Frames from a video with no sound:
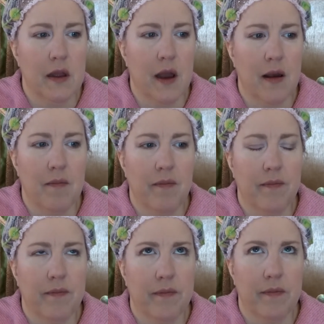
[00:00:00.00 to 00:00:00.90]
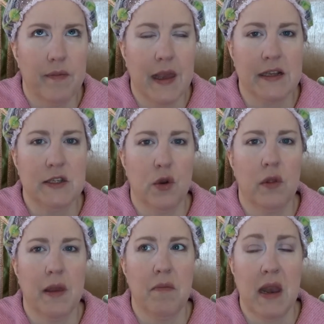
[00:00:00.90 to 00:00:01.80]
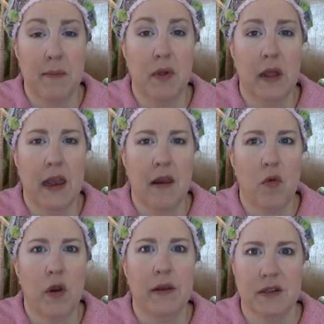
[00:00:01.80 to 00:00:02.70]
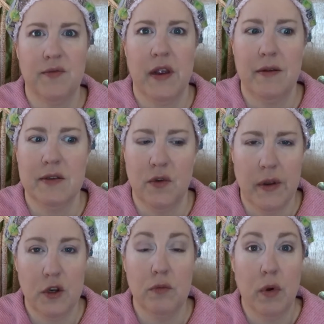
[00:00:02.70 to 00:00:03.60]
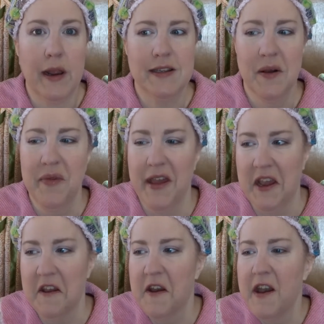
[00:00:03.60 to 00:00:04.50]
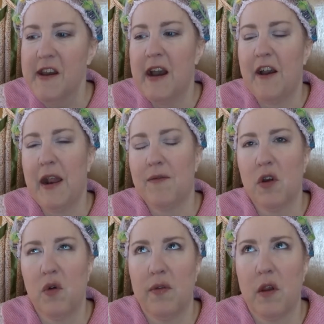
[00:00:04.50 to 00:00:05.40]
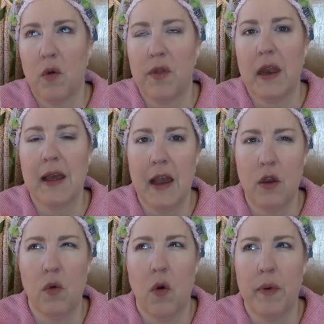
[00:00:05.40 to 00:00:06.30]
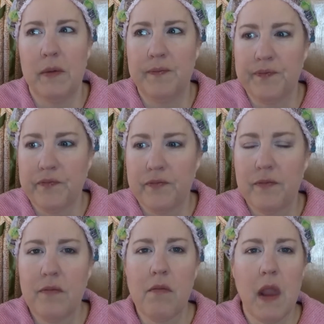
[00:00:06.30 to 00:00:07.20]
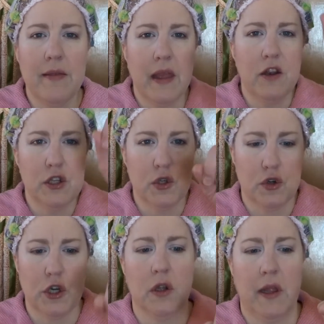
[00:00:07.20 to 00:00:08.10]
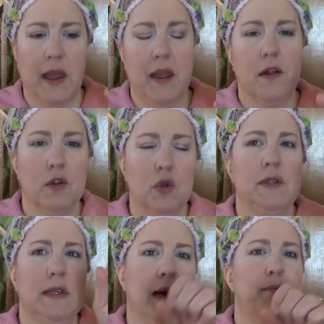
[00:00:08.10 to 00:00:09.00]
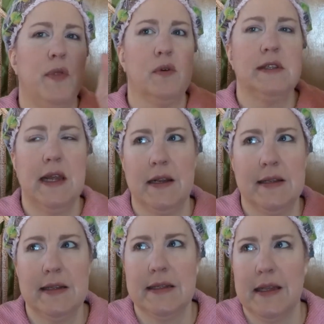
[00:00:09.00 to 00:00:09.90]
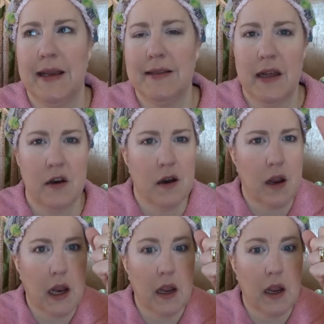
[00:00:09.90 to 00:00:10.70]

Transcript: um, exteriorly manipulate it anymore. He was afraid he was going to break something. I'd have to go in there where they'd cut you open and they'd surgically loosen up those tendons, things that are